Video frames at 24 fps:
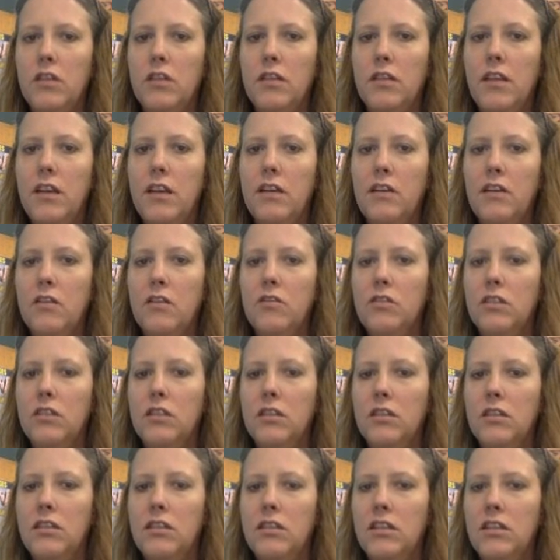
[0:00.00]
that goes in
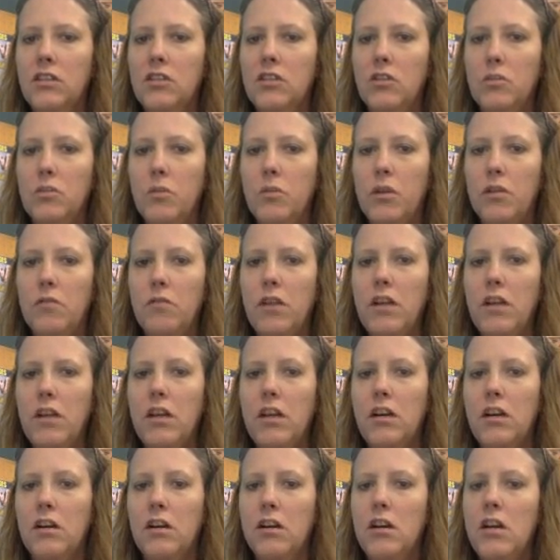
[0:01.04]
this center part right
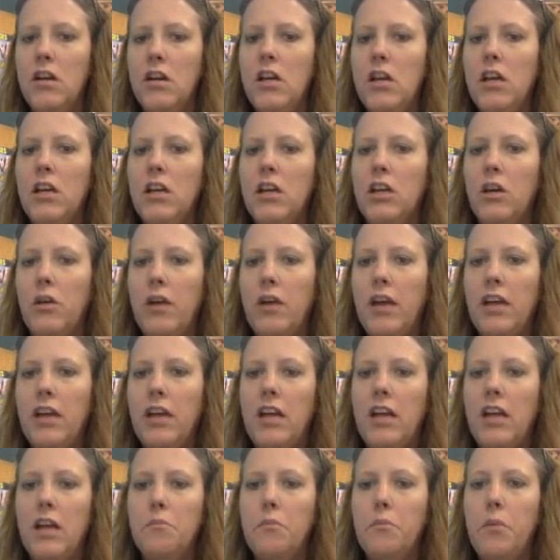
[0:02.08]
here. Go ahead
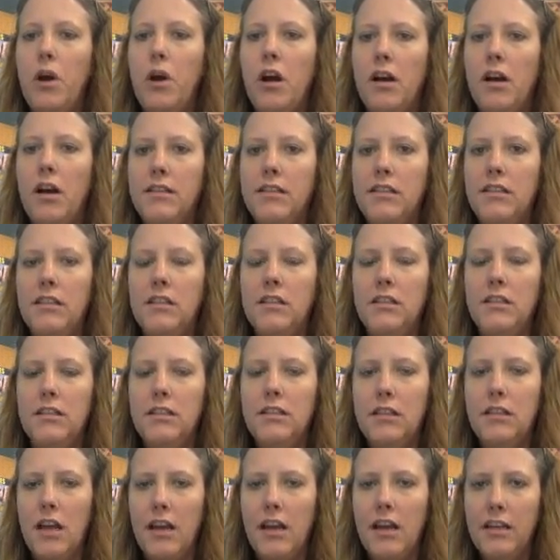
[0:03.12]
and pause this
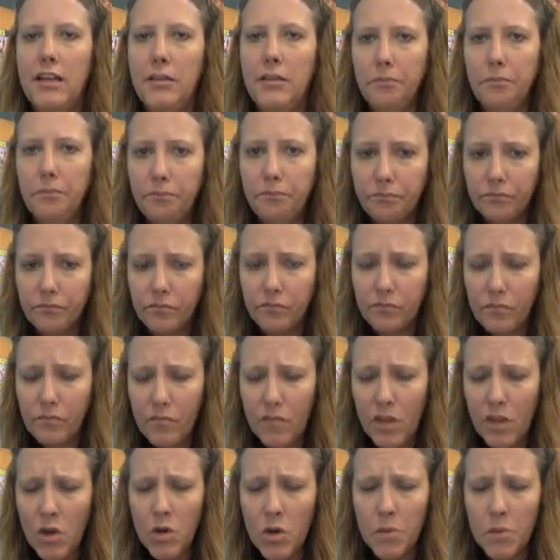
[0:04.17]
slide
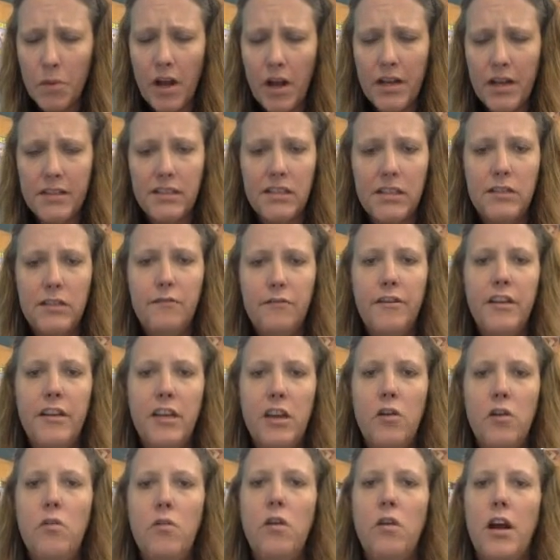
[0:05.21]
or pause this
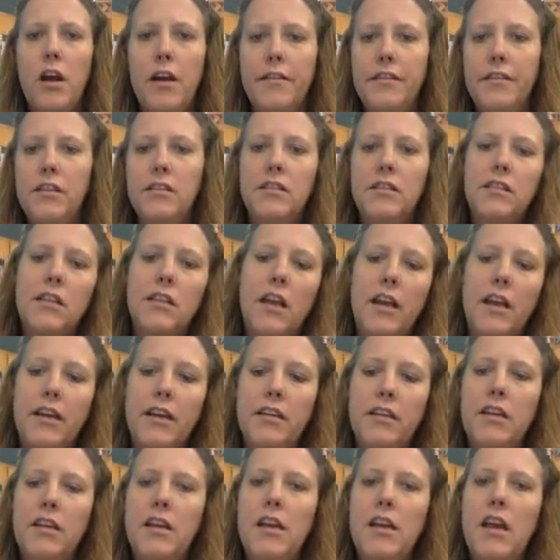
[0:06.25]
video on this
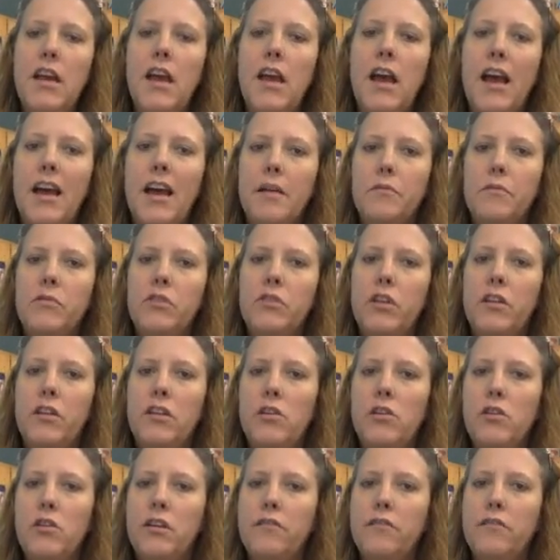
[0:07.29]
slide so that
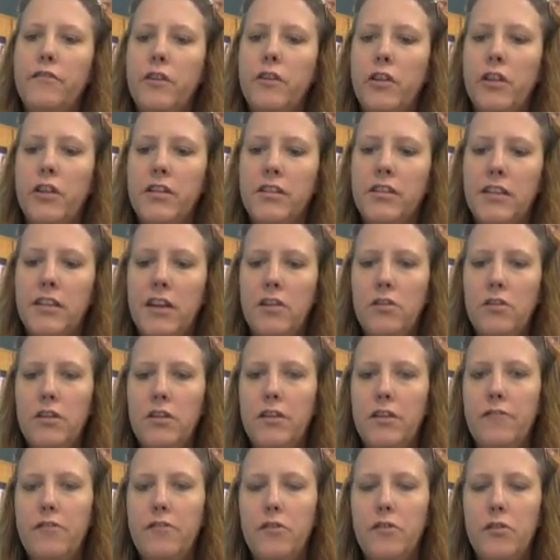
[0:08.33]
you can fill this out.
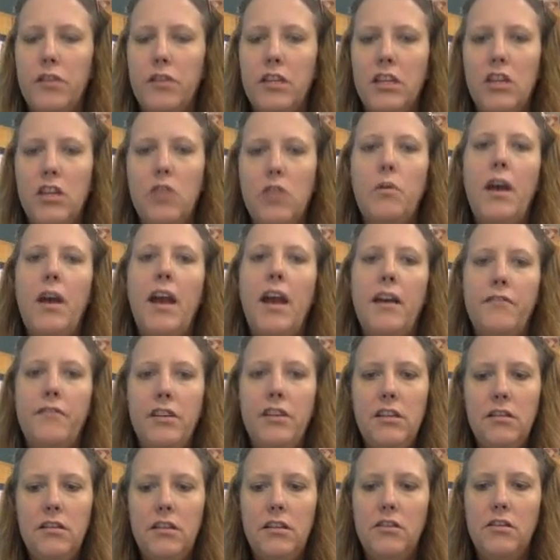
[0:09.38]
If you think you have
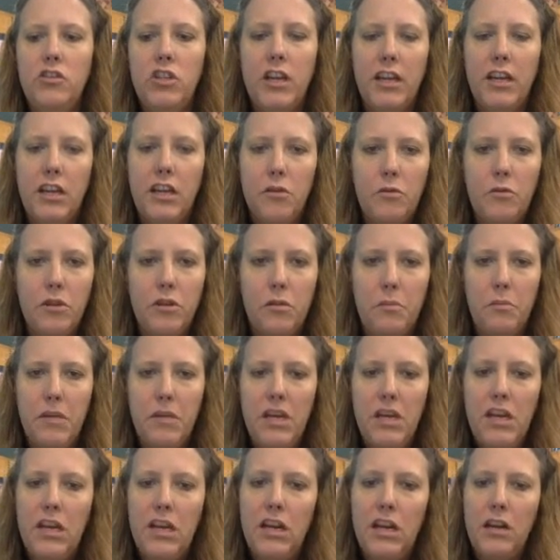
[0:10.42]
it, check it with
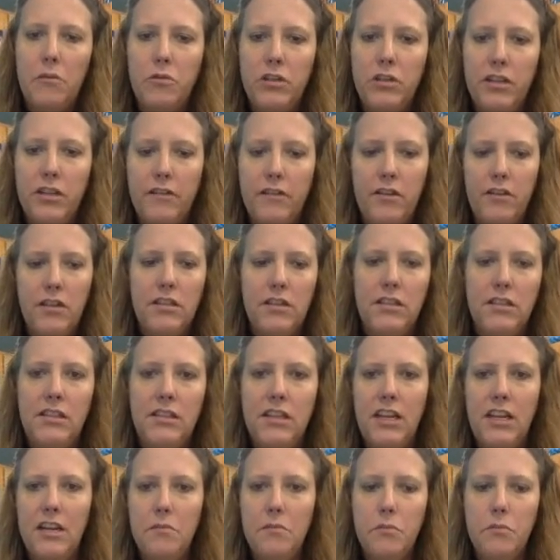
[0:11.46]
me and I will give you a
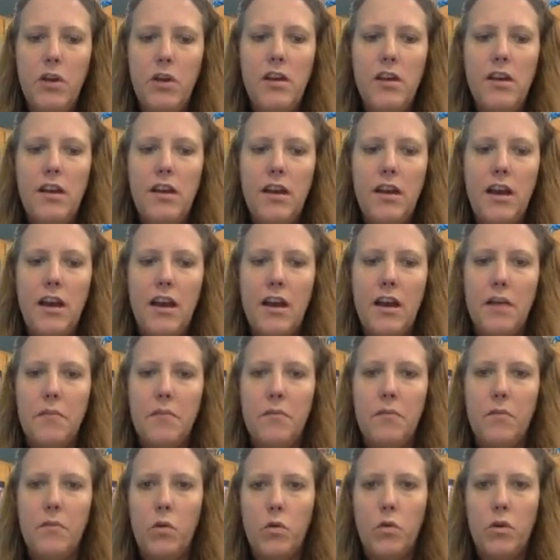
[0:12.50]
stamp
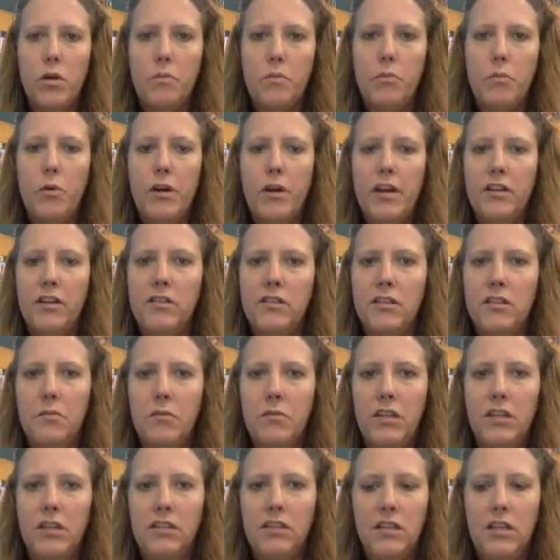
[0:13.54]
or point out some
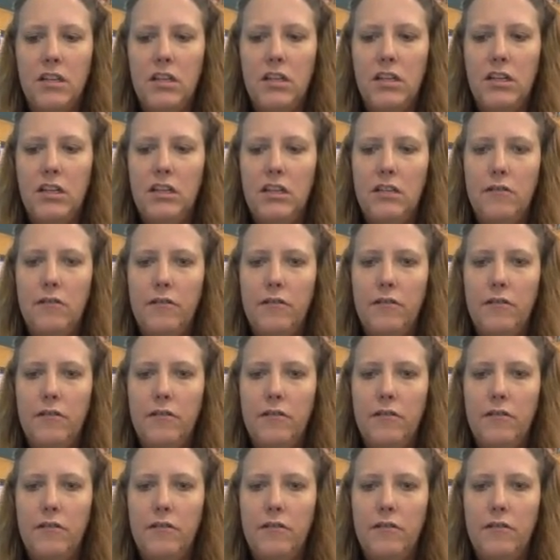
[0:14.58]
things that you need to